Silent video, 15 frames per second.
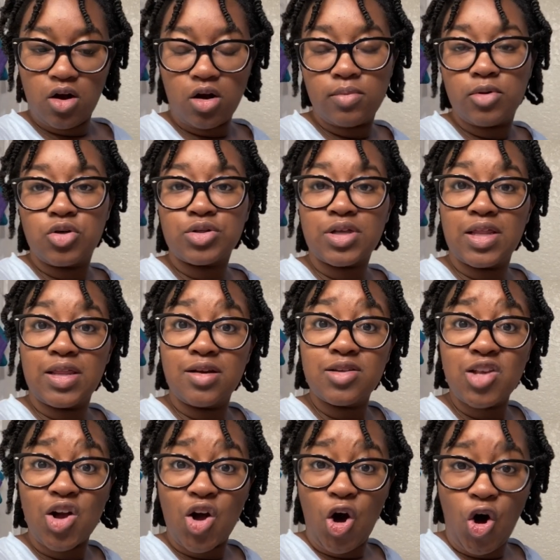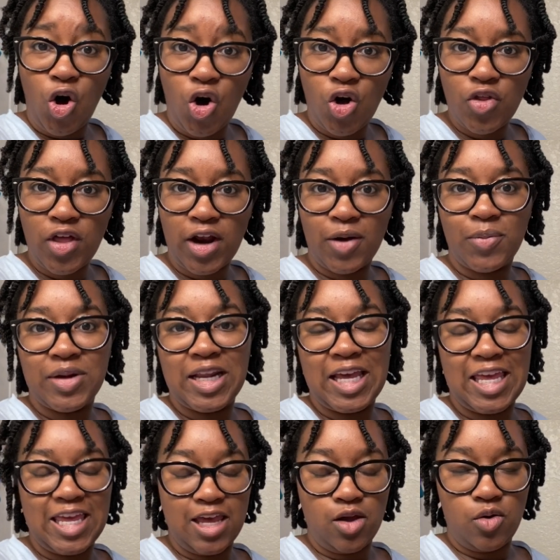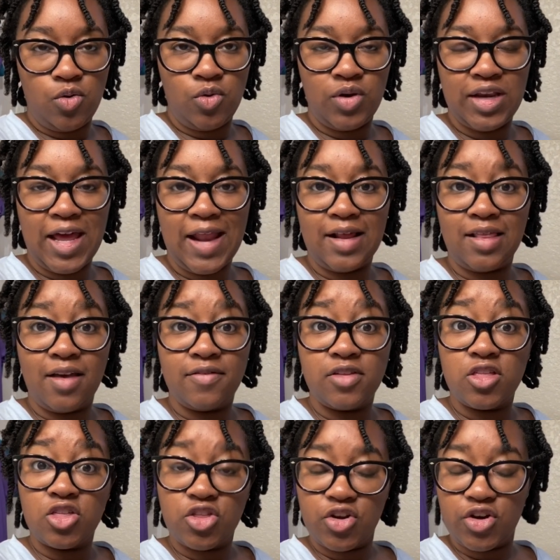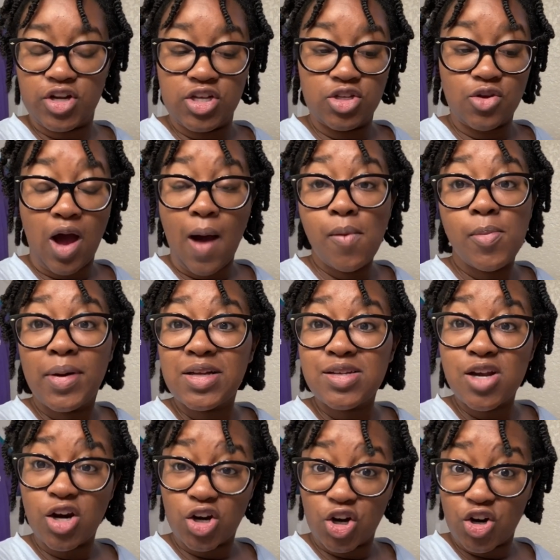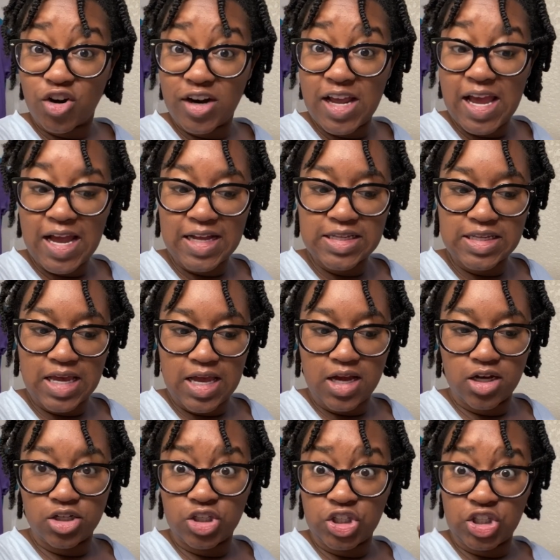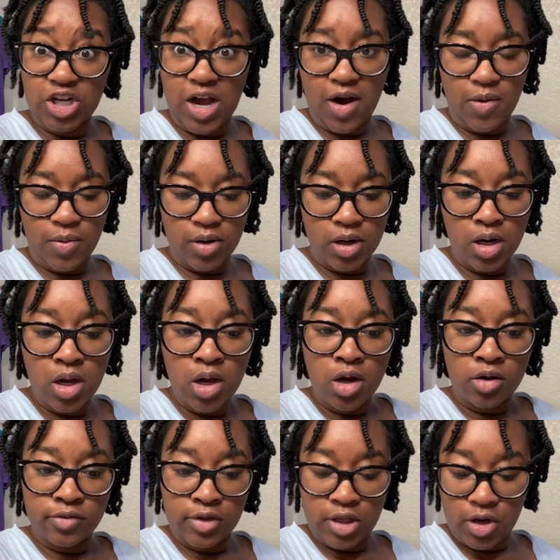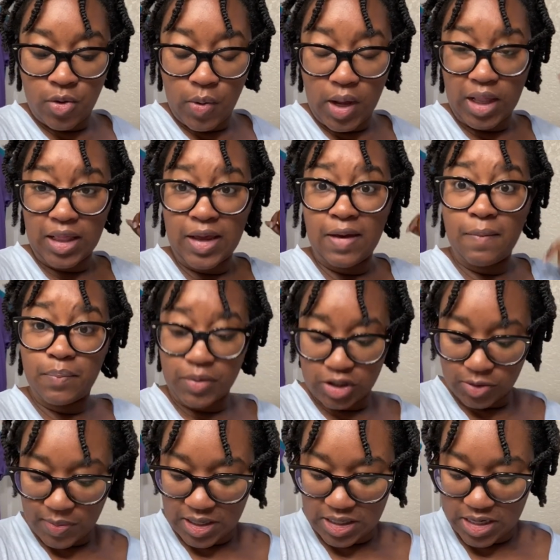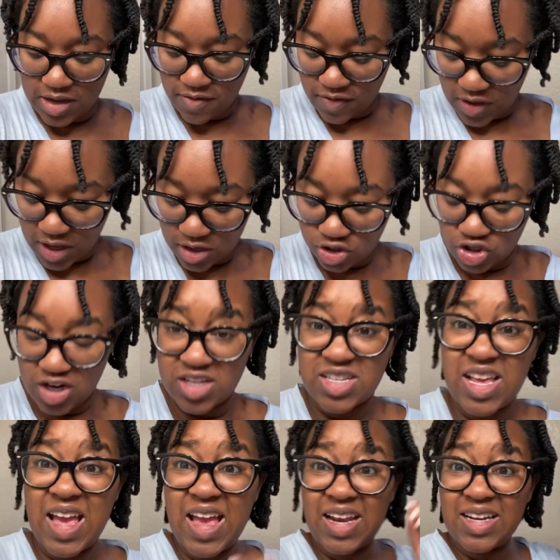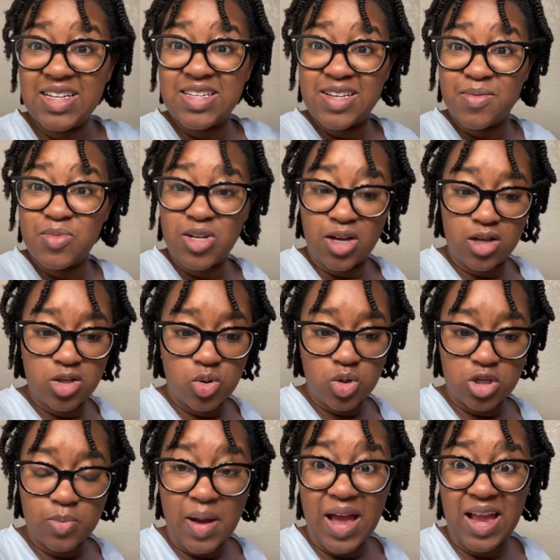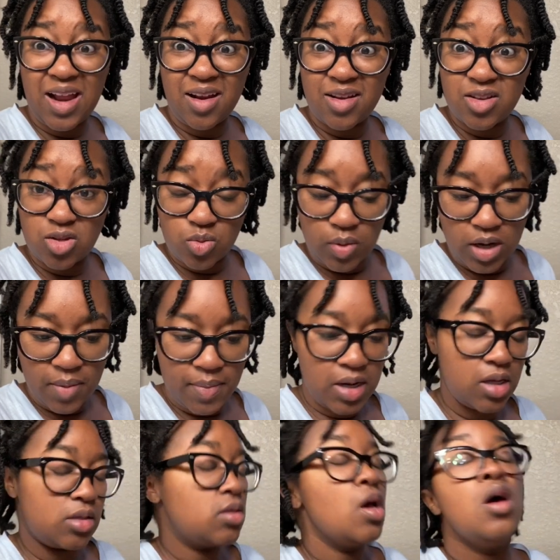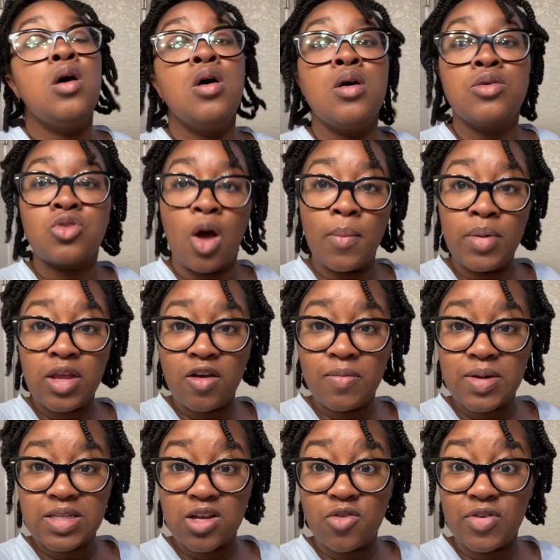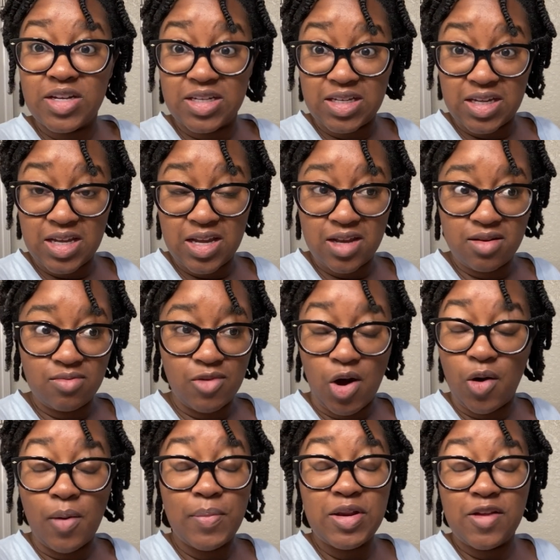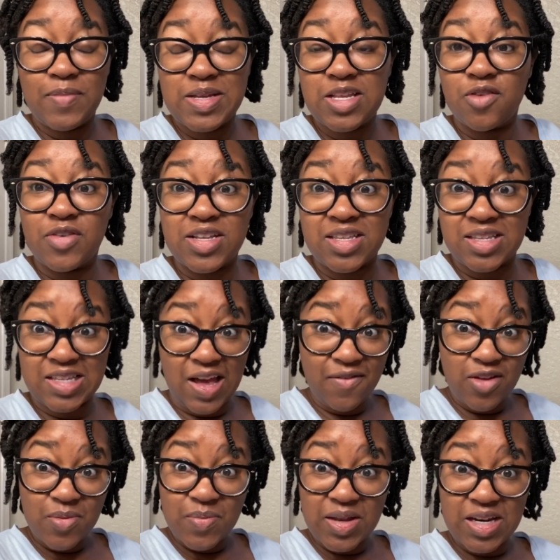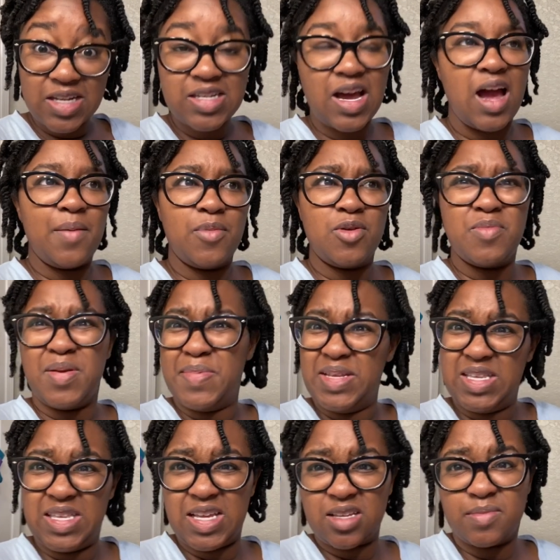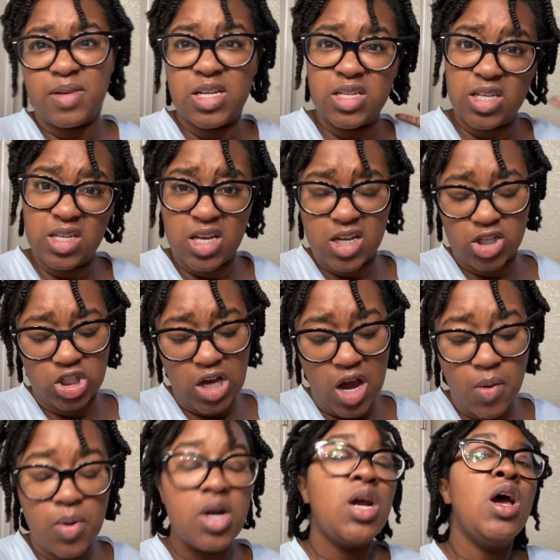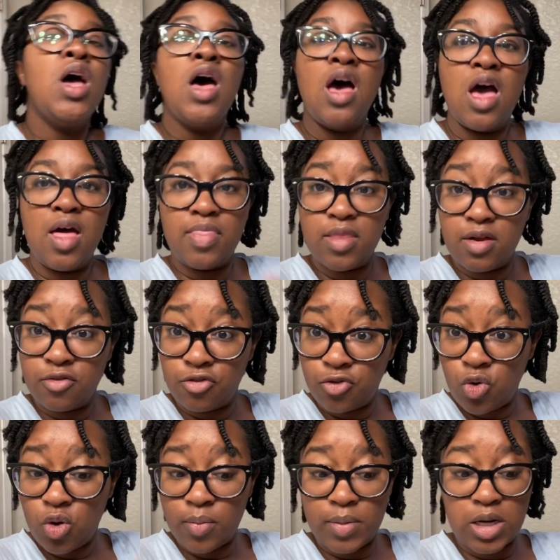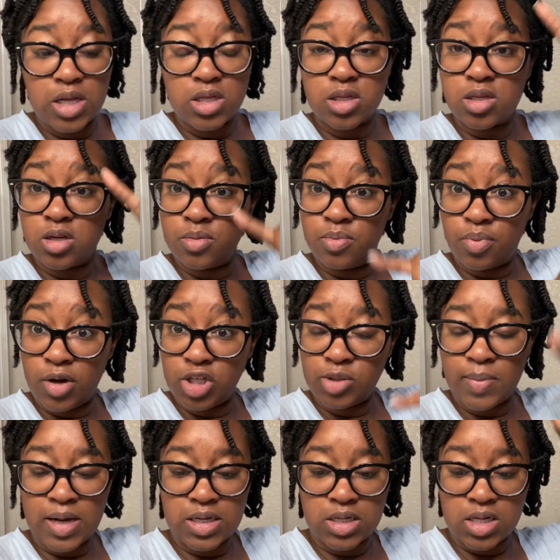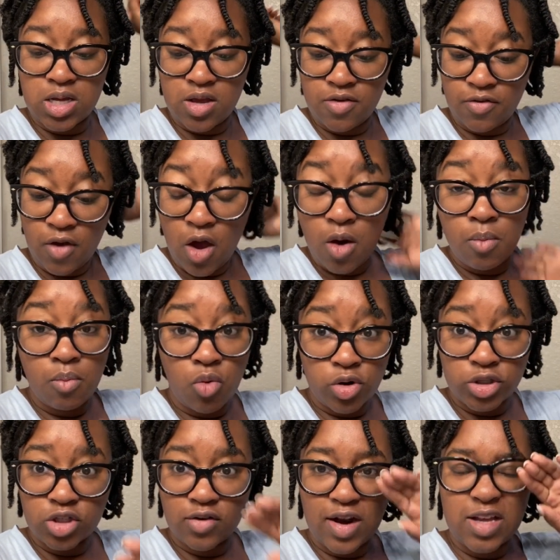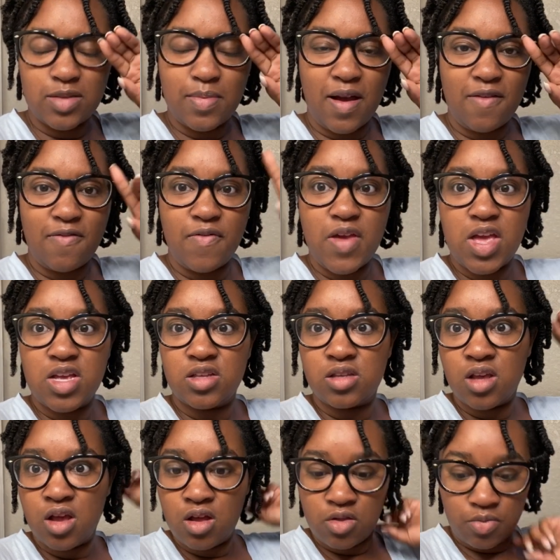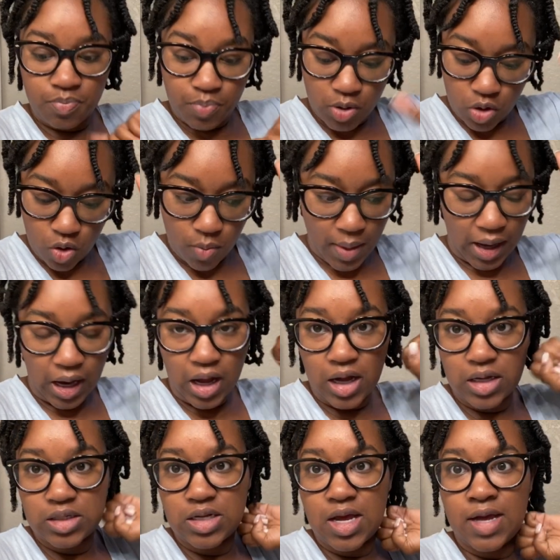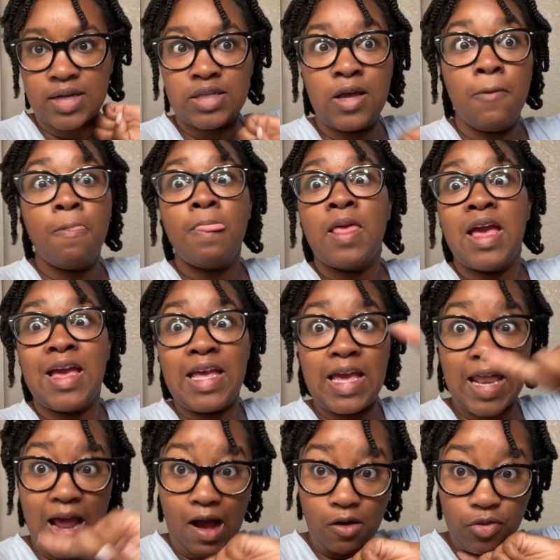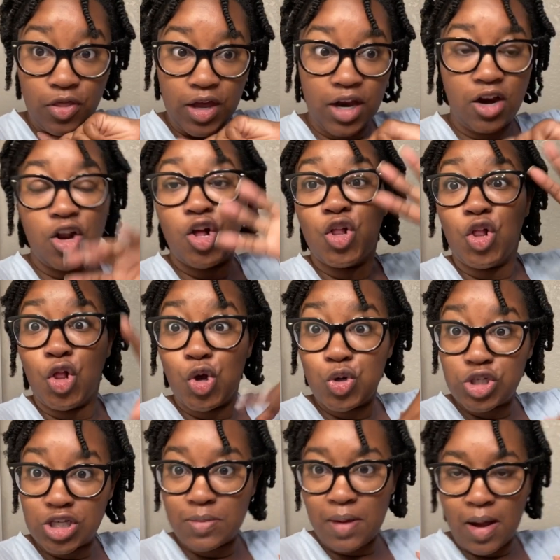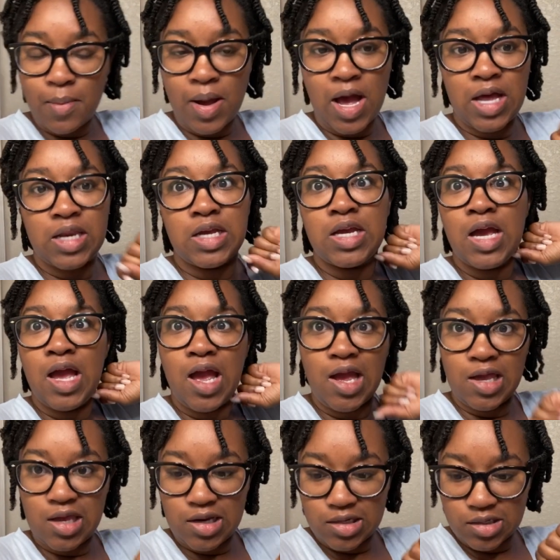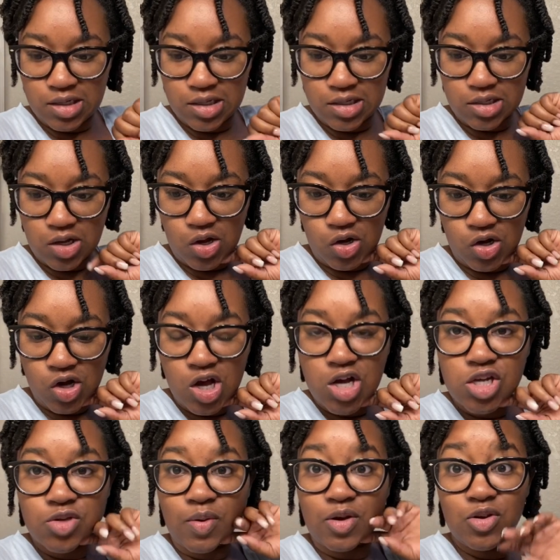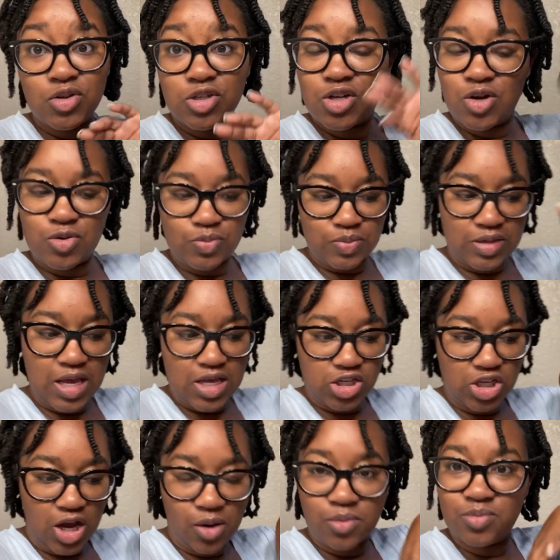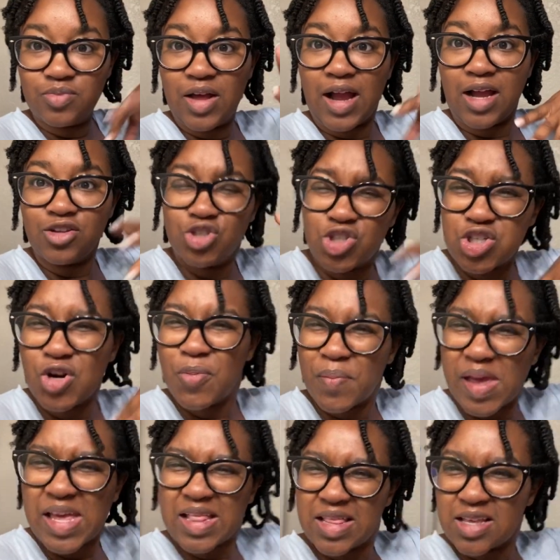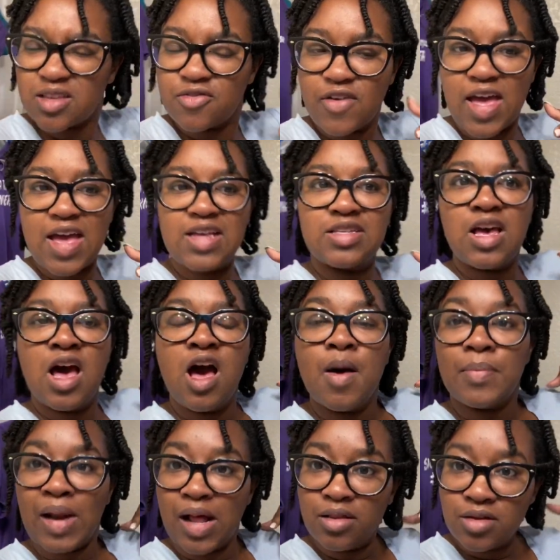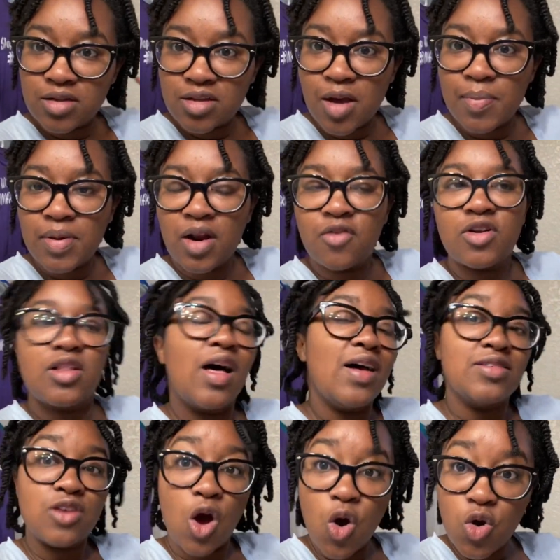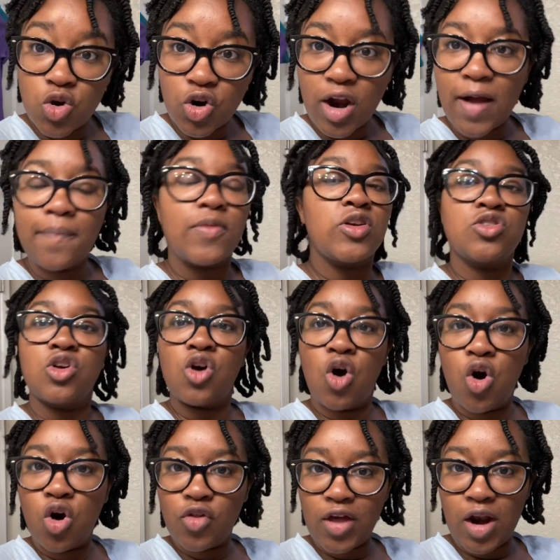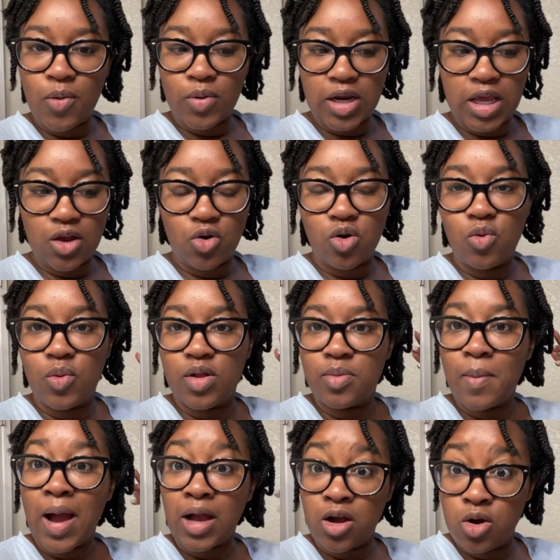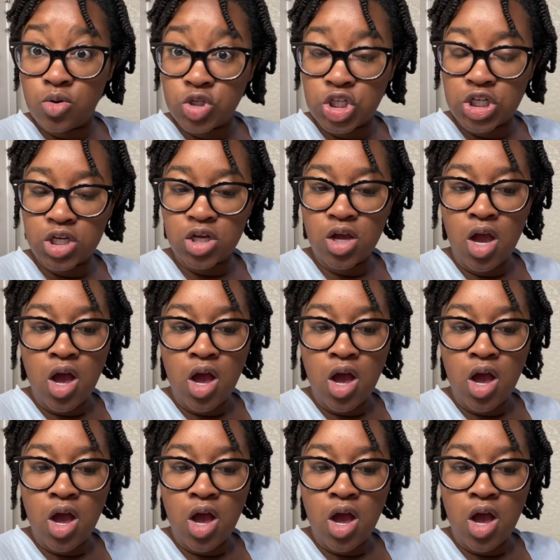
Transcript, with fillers: almost and there's a call that I want to get on at 11:30. So I'm about to hurry and take a shower really quickly, brush my teeth, get dressed and attempt to untwist my hair in 20 minutes. So I'm going to give myself a 10 no, I'm going to give myself a 7 minute timer, maybe 6 minutes to take a shower and then 4 minutes to brush my teeth, moisturize my face, put on my contacts and get out there, lotion my body, and get into this call. So I usually don't take shower, like I usually don't make it this fast, but I looked up and I realized, oh crap, there's a call that I want to get on with my coaching